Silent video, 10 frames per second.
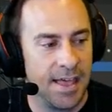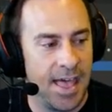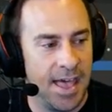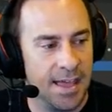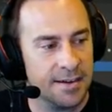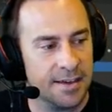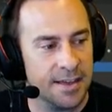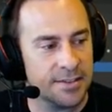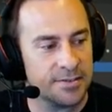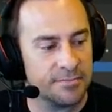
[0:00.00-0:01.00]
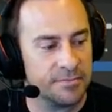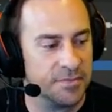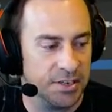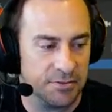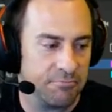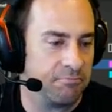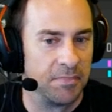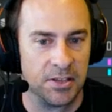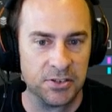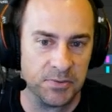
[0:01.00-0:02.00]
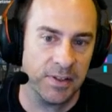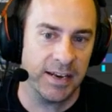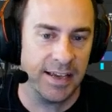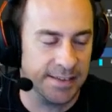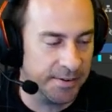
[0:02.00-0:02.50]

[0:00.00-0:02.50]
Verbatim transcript: and it's just really nice.